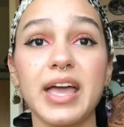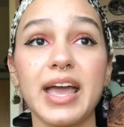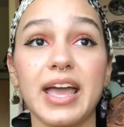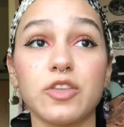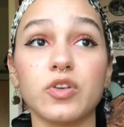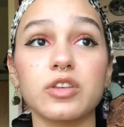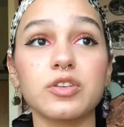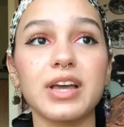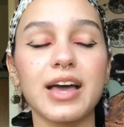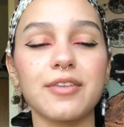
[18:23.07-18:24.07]
and you guys are going
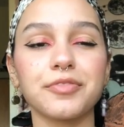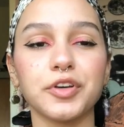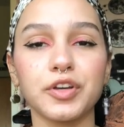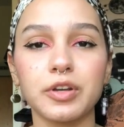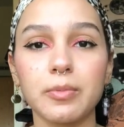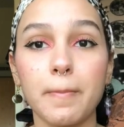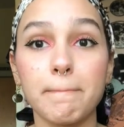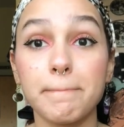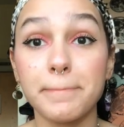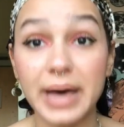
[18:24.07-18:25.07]
to have good
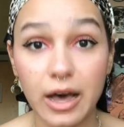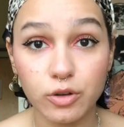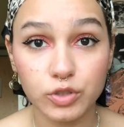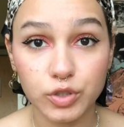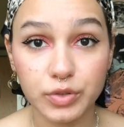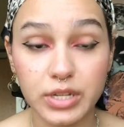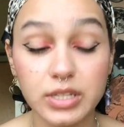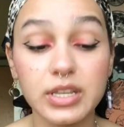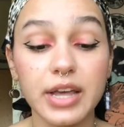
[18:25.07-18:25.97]
boundaries.